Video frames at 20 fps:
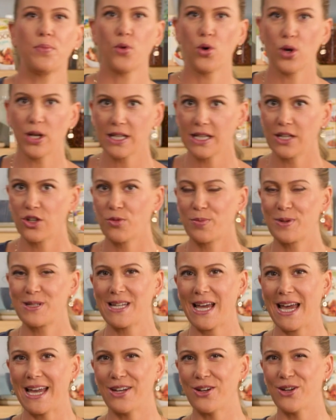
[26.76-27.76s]
boiling your
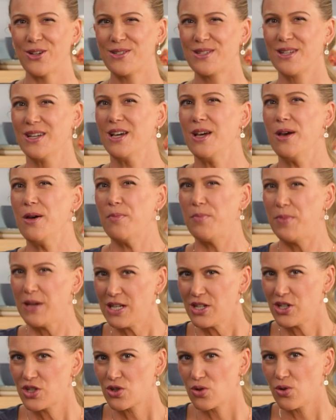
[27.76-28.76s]
potatoes,
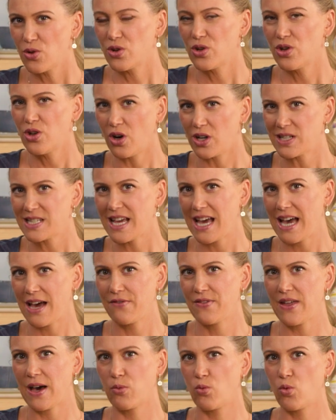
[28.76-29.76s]
be sure not to
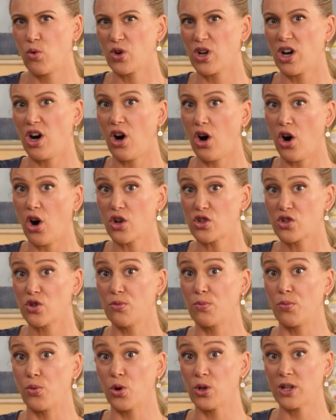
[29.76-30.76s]
have that water hot or
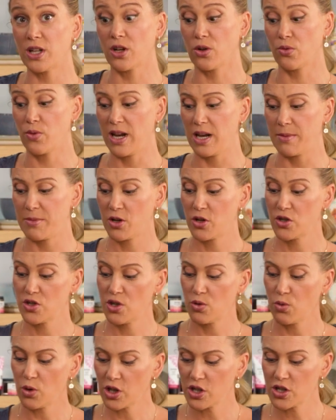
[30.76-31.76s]
boiling already because
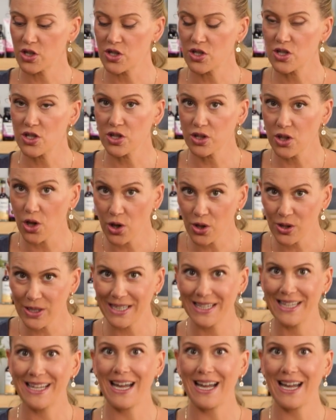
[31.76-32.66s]
you want it to slowly